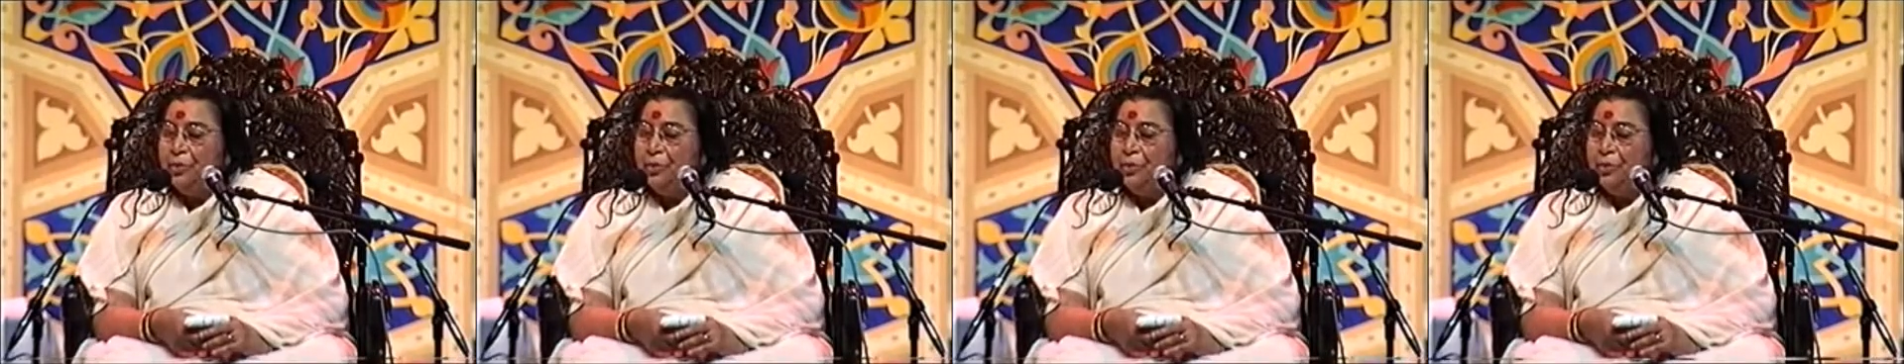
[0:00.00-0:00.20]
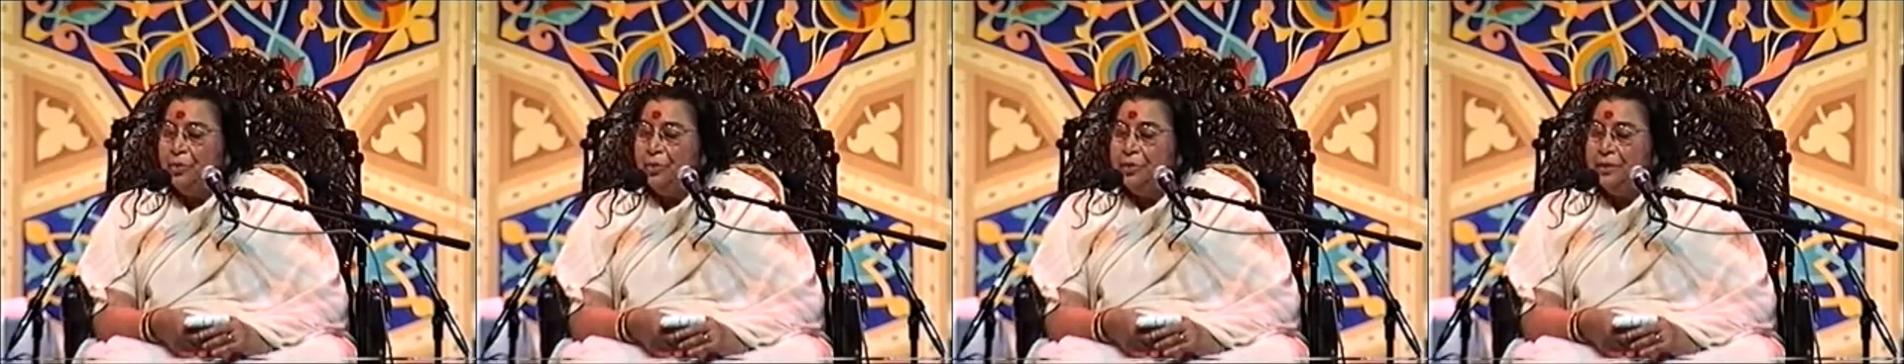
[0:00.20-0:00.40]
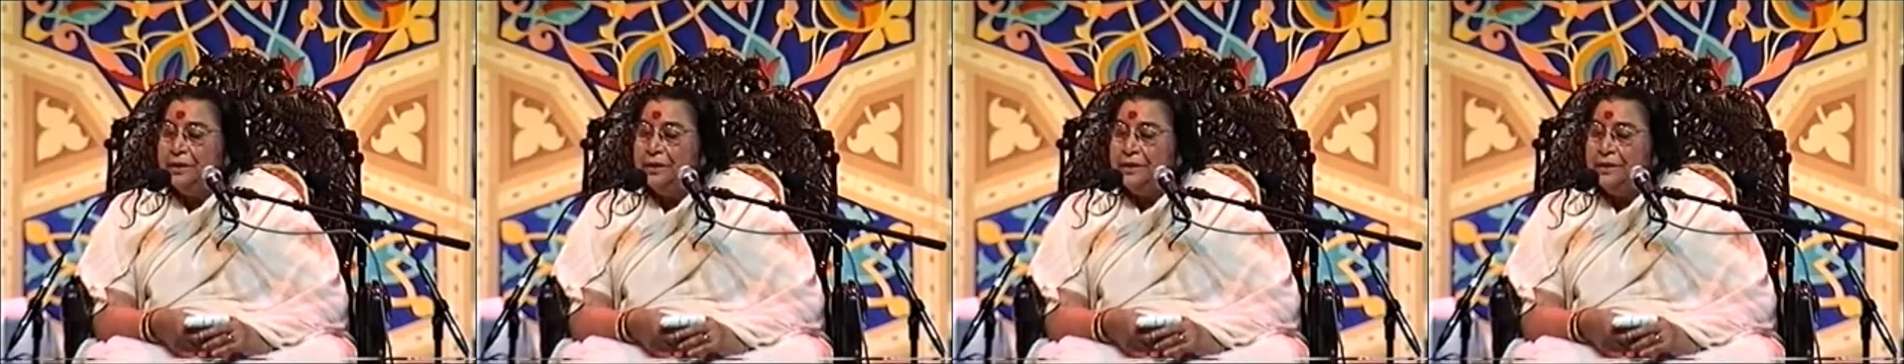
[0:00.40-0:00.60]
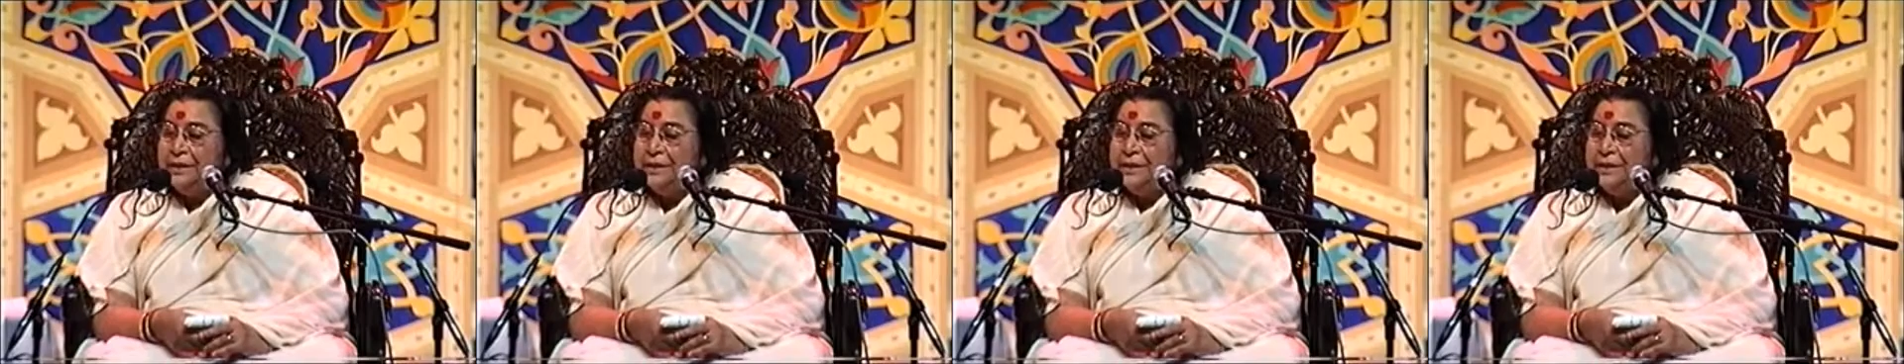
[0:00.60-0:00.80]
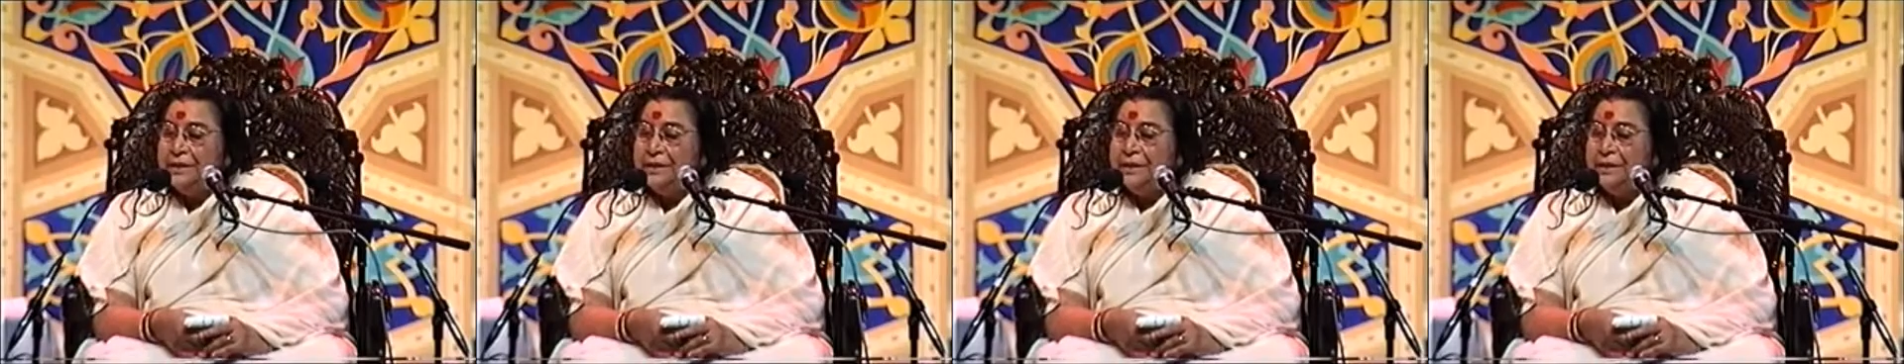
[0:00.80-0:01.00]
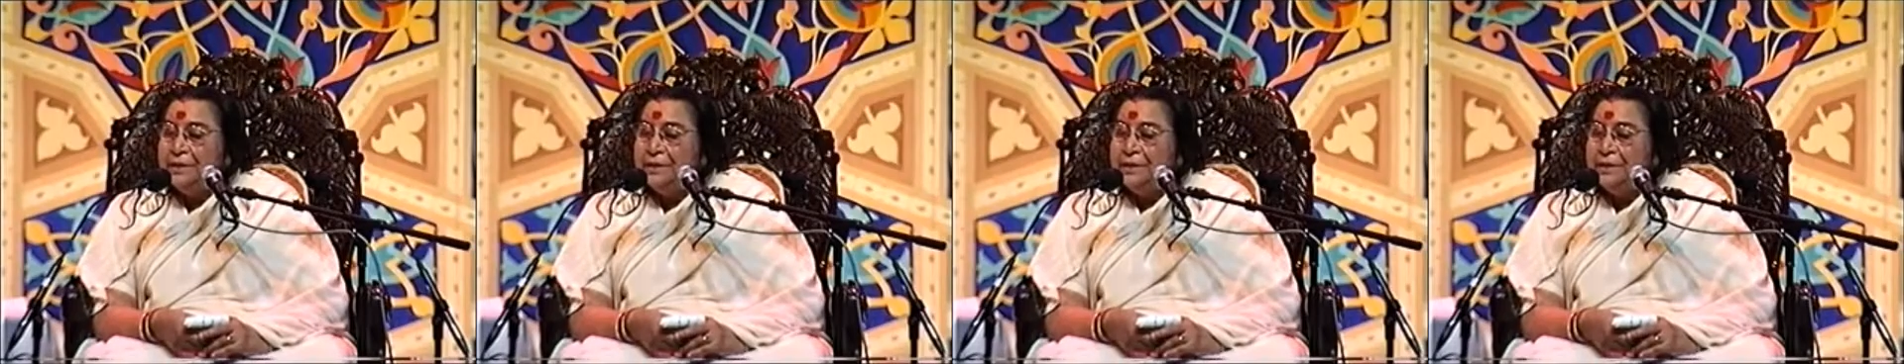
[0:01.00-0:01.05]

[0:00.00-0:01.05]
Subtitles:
All these things are